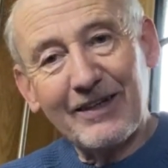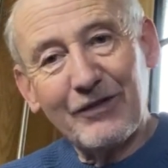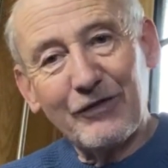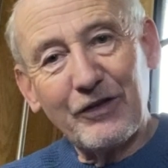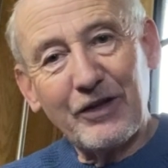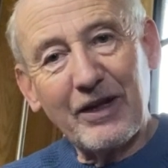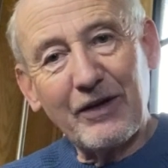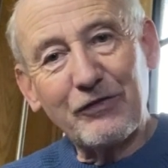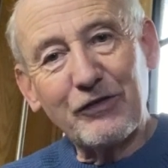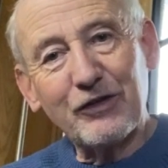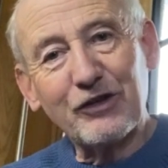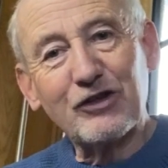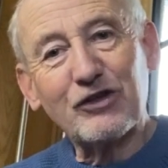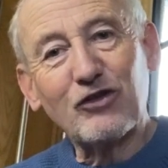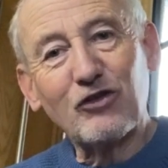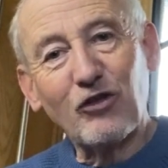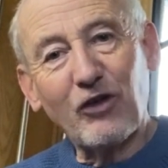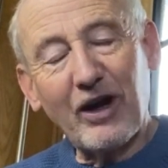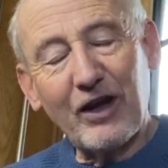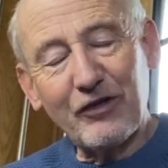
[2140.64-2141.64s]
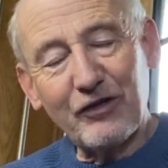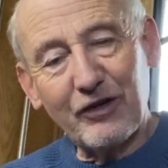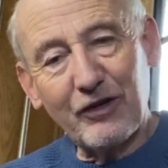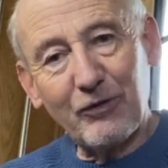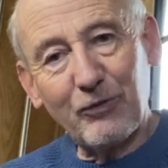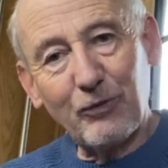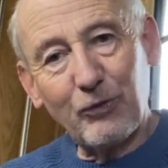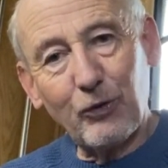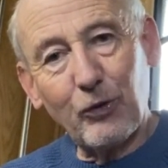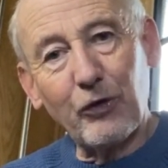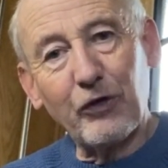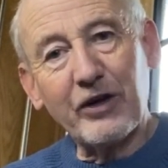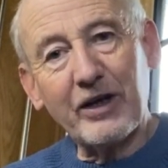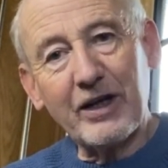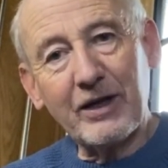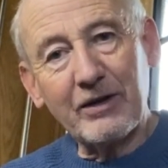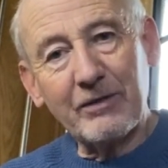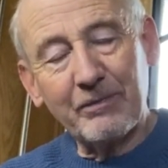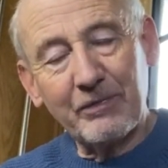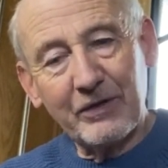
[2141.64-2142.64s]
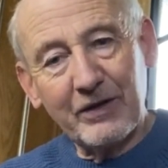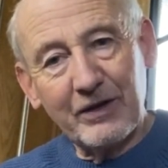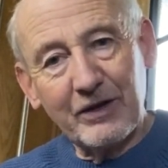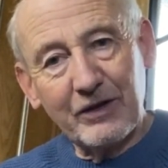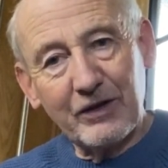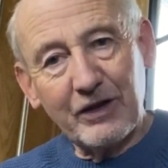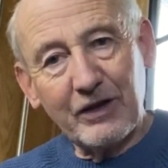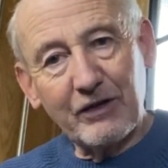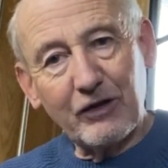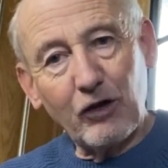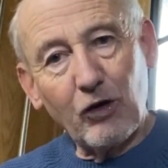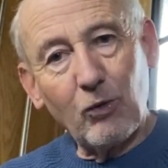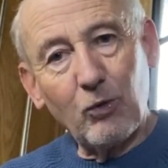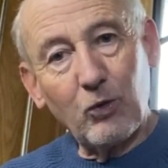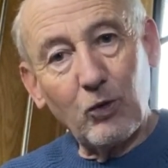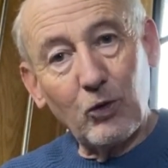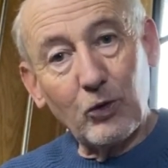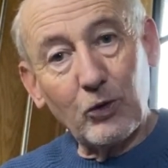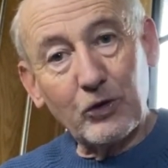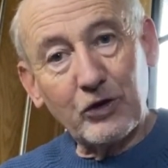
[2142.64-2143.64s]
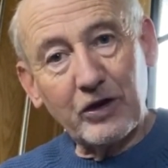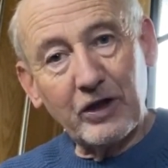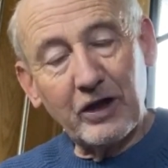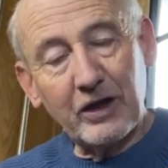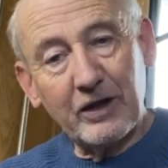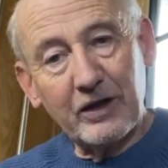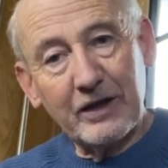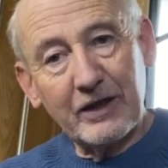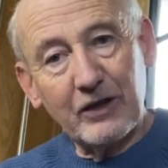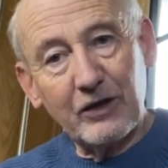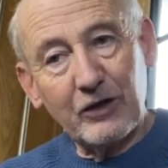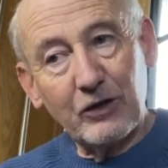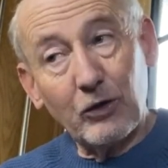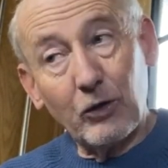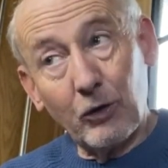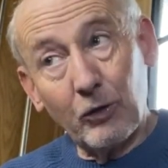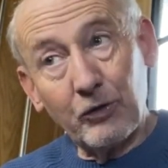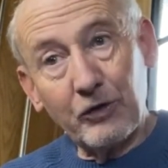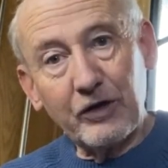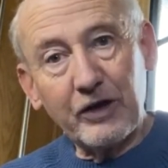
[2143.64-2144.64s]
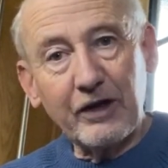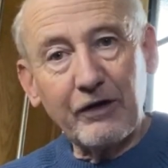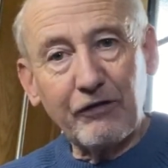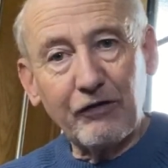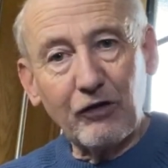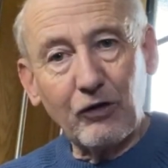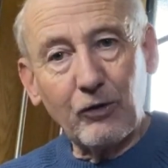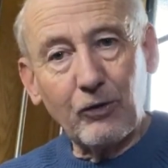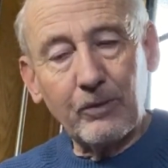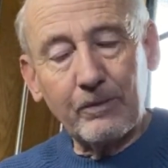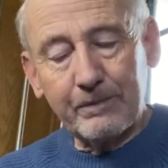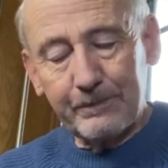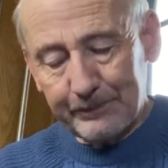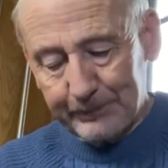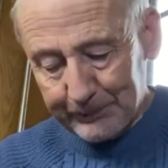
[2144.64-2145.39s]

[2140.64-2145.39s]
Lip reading: than have the stress of worrying that you've got water under your floor.